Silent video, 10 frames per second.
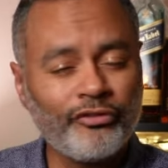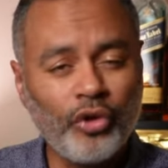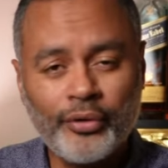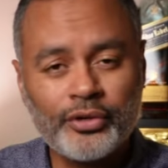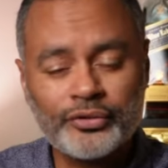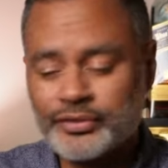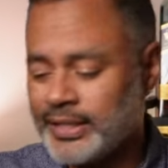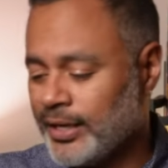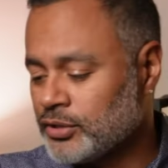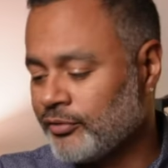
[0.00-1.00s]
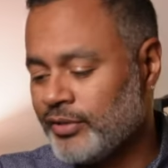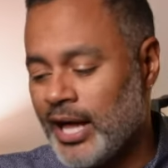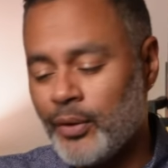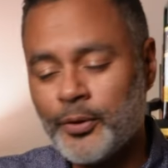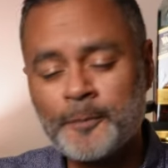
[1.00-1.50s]
floral notes from the
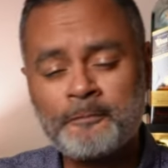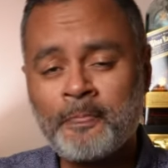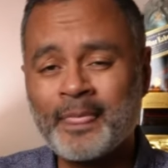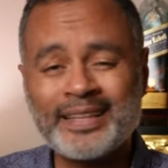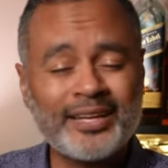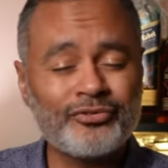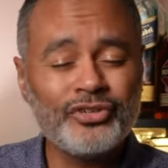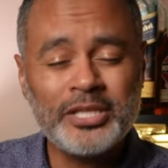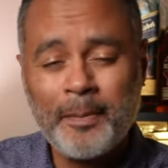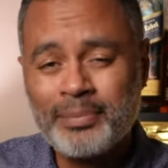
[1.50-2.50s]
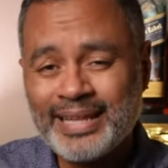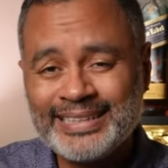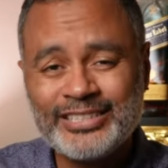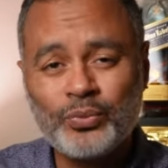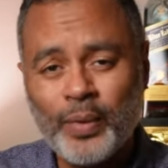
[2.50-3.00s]
elderflower that are really
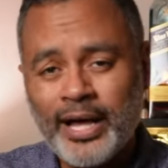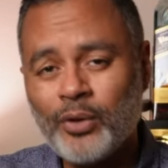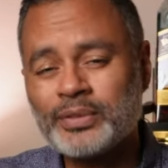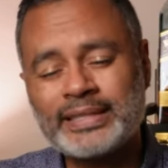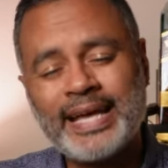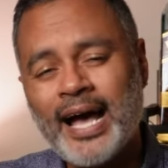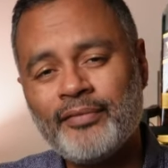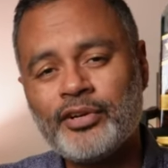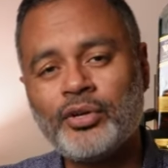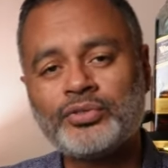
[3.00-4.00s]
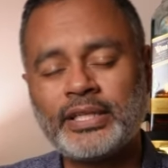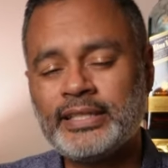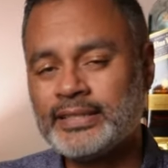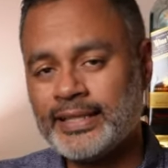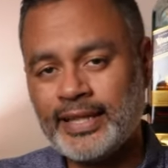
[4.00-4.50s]
blending well with the Calvados. I
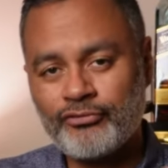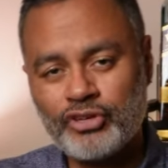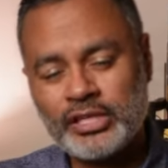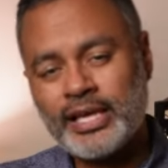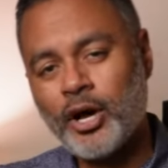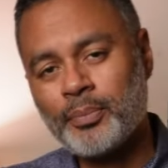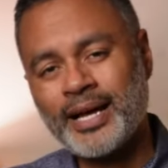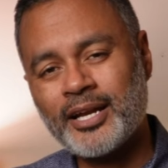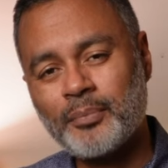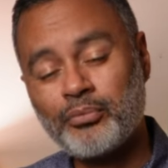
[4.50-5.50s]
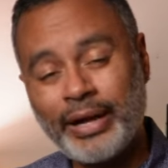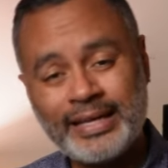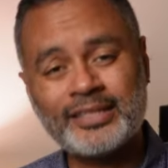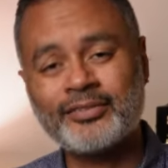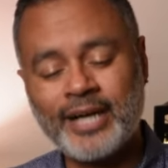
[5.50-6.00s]
think that they really help kind of
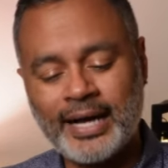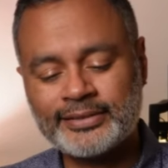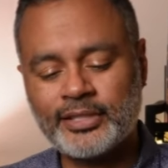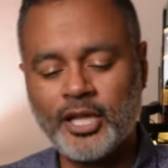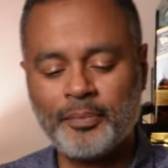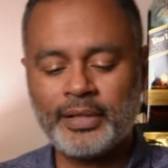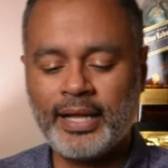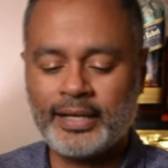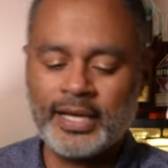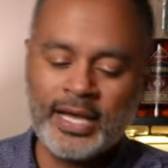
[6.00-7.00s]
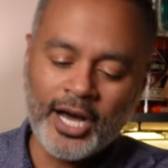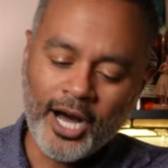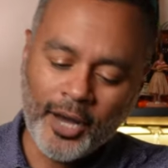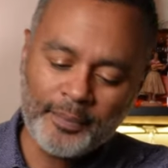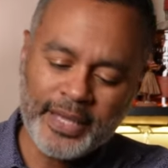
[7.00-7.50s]
brighten the cocktail up a lot.
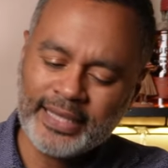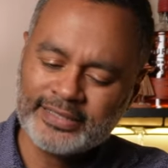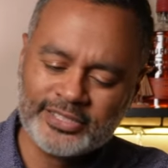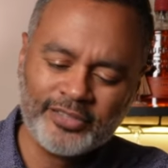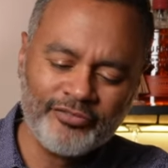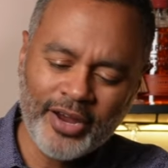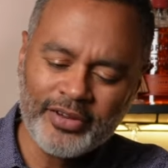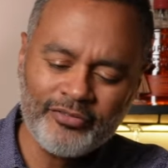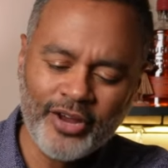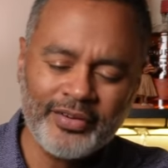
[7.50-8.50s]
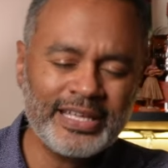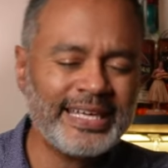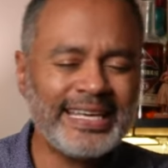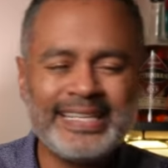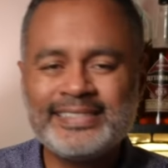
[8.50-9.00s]
Um, yeah, this is a very, very
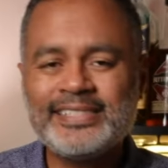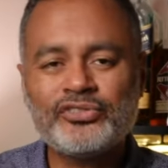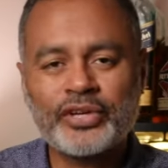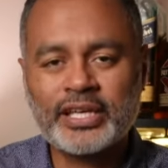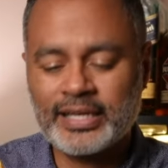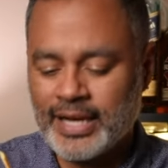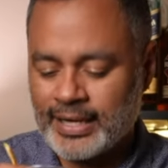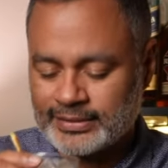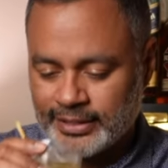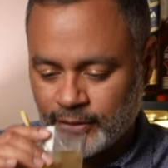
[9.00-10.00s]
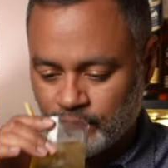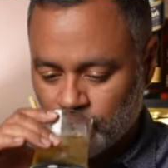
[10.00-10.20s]
easy drinking cocktail.